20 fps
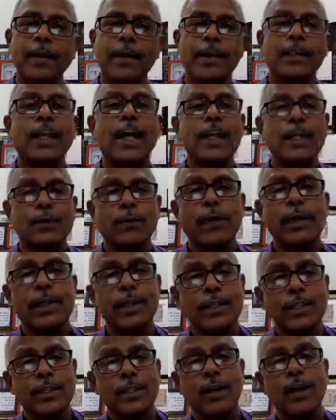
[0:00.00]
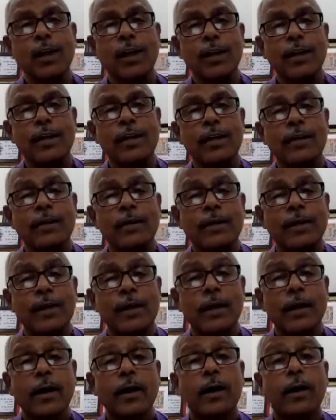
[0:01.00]
That's why he is called
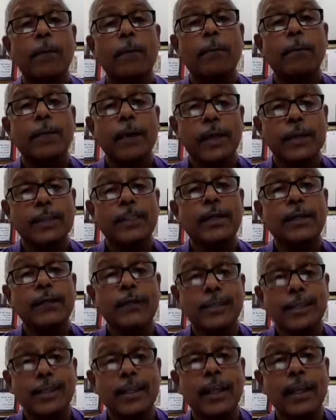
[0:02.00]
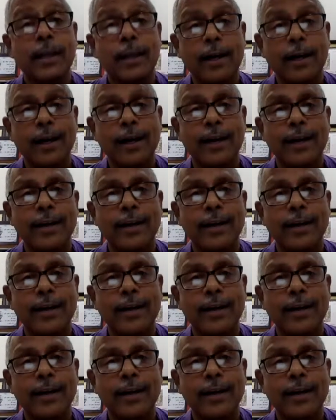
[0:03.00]
Bhakta Vatsalaha.